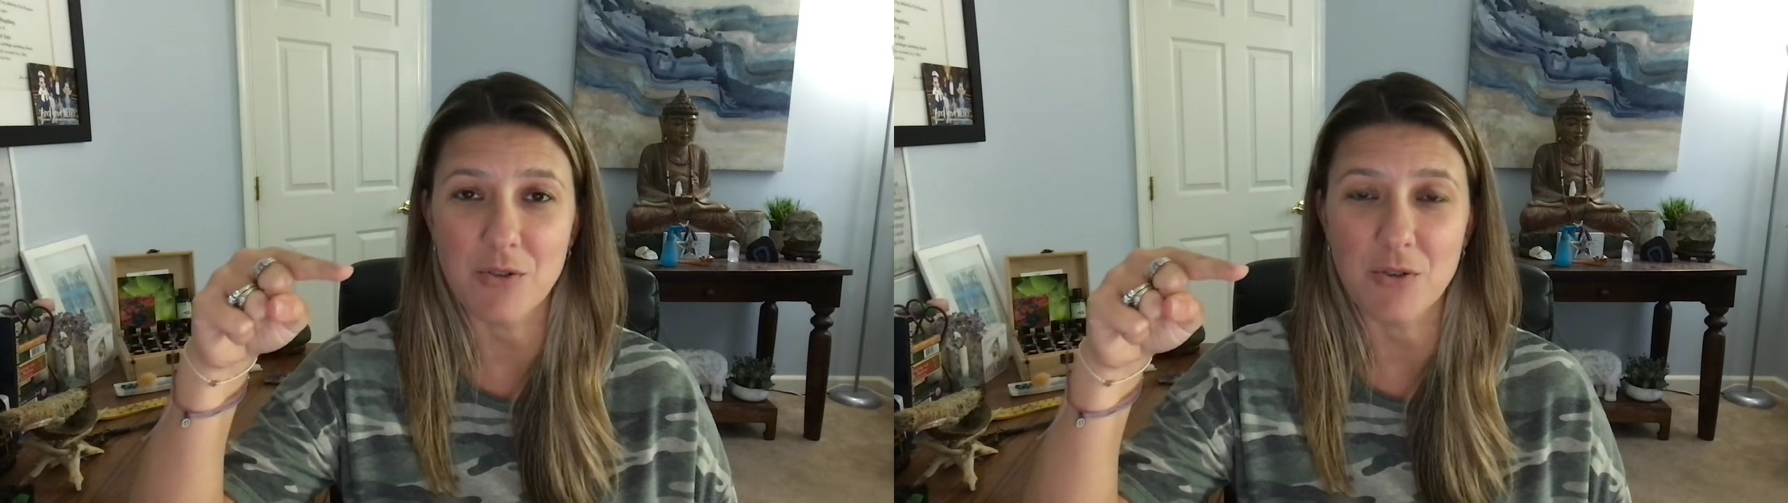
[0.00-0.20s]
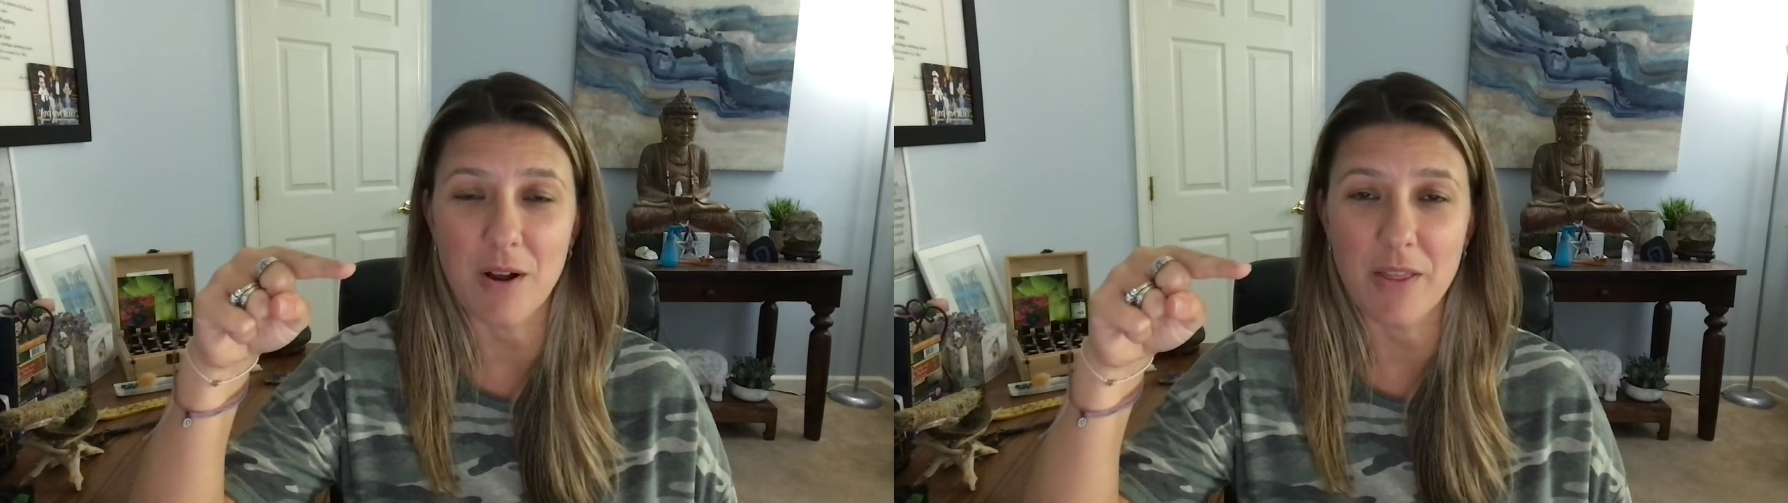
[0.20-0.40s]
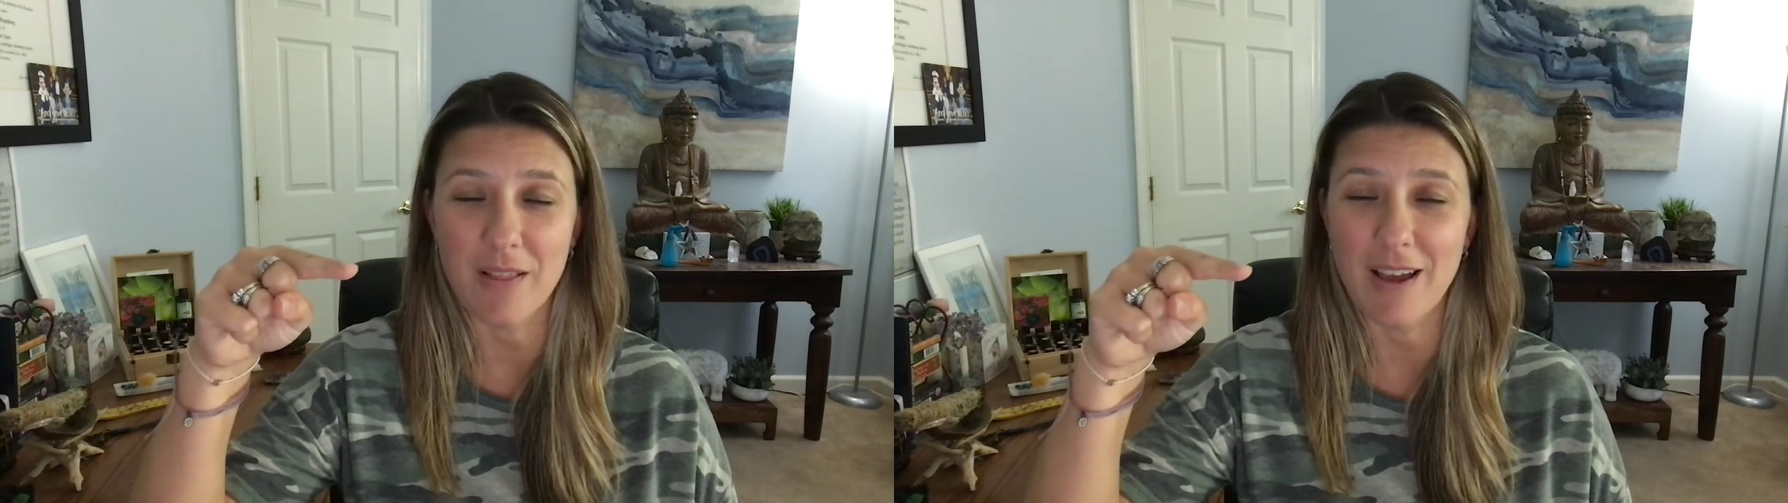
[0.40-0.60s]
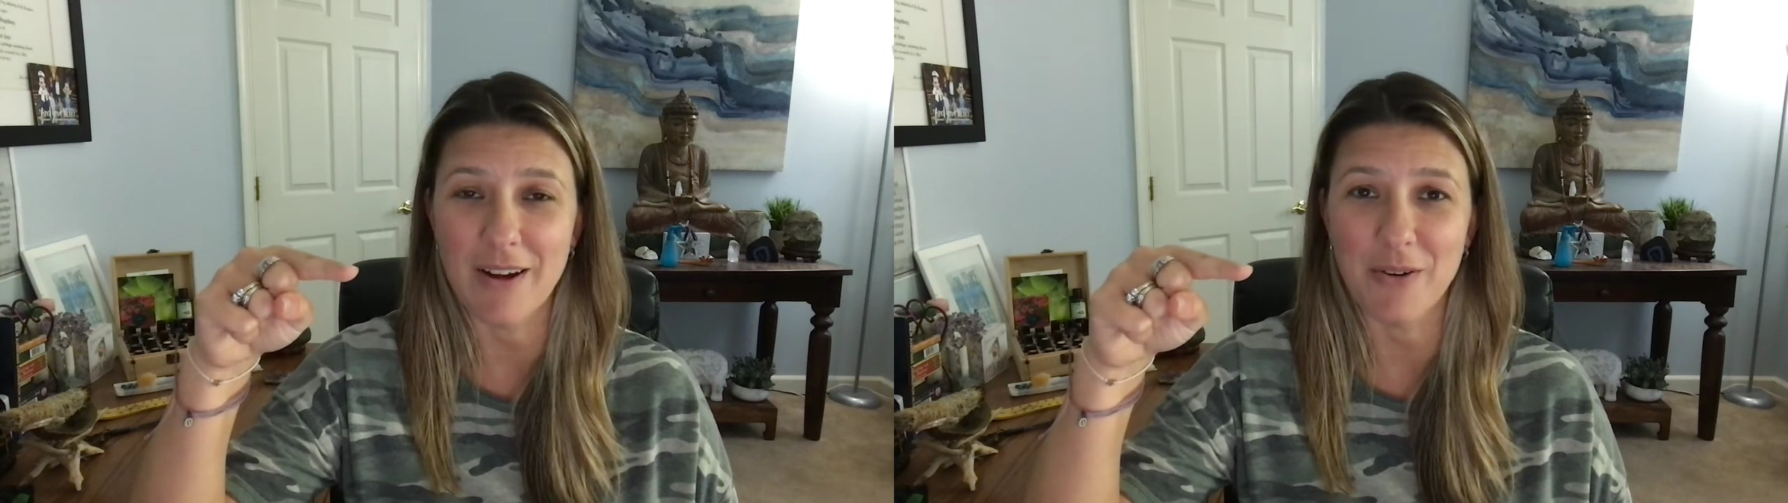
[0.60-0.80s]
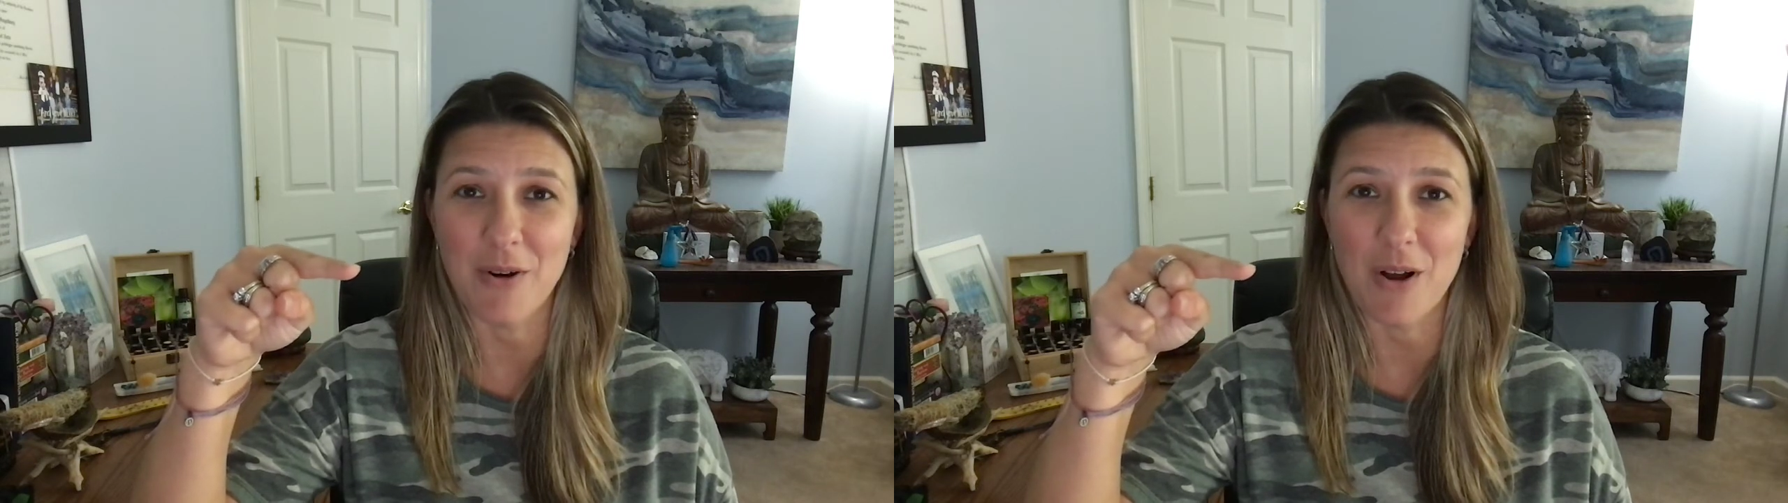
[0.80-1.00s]
draw the
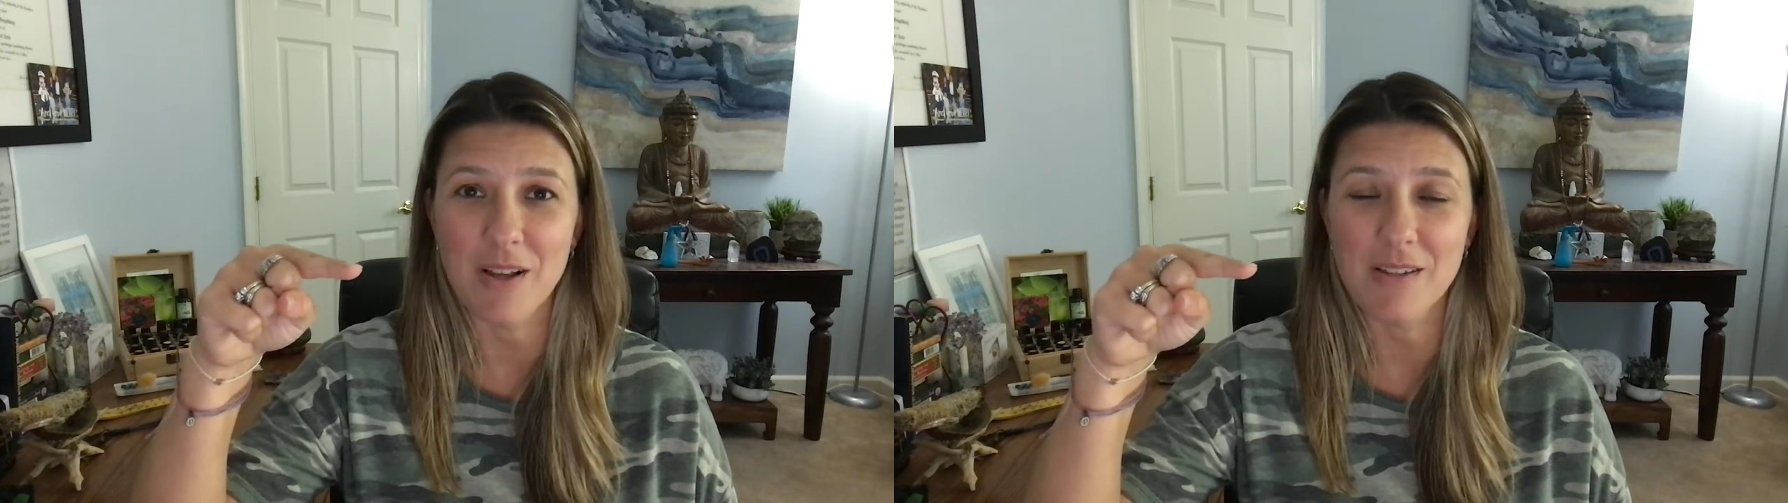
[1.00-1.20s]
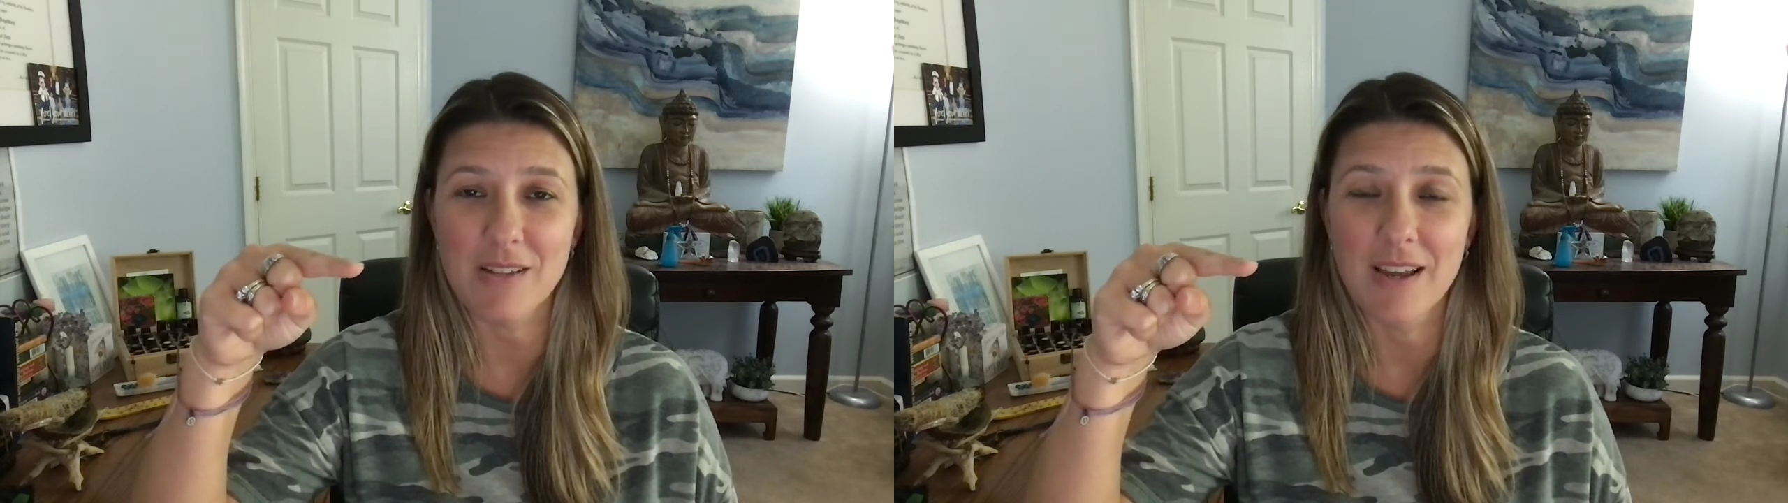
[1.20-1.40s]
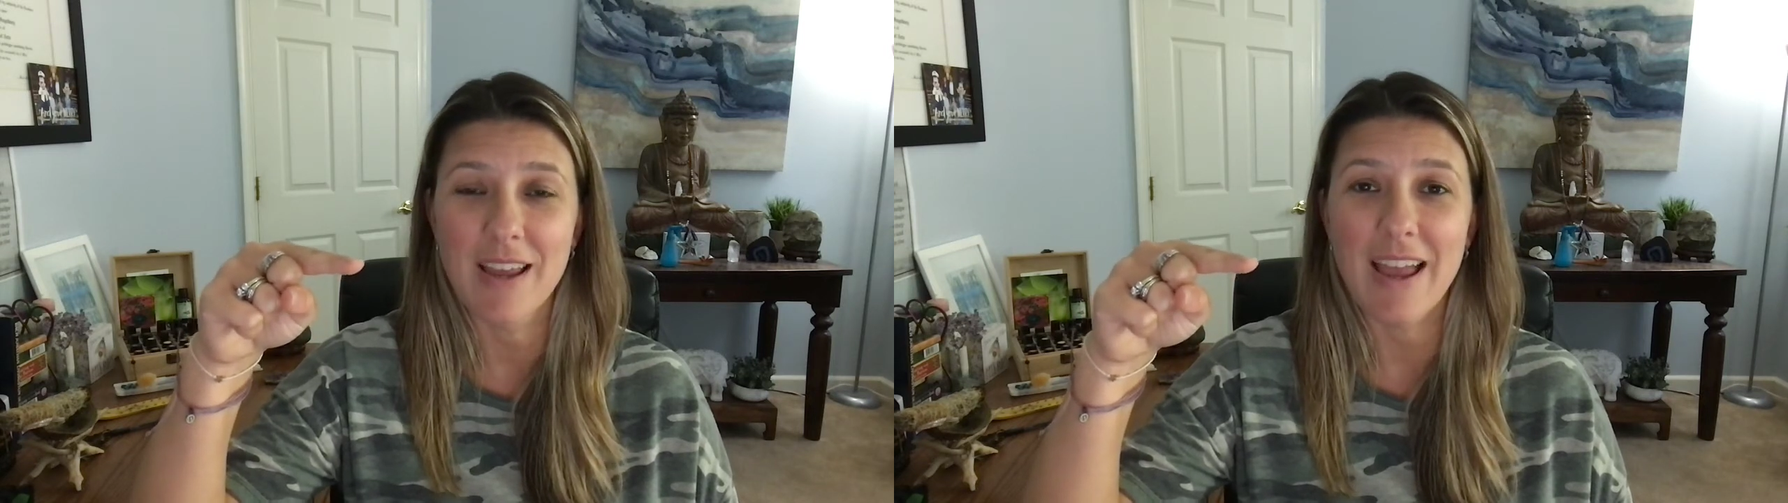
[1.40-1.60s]
line across.